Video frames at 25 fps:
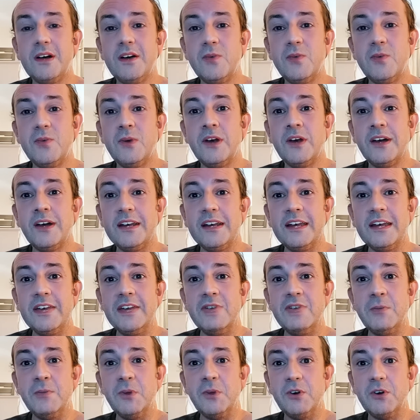when I leave,
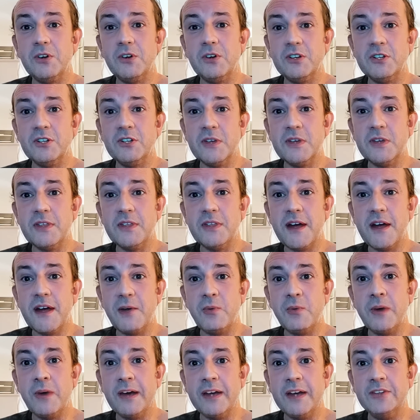I'm not going to do it that
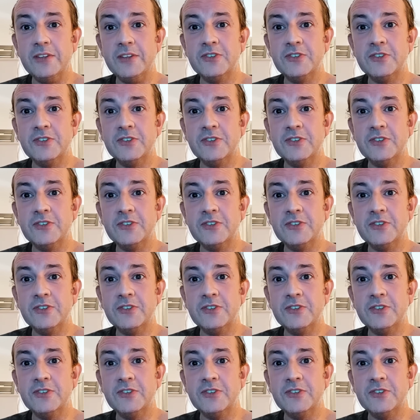way.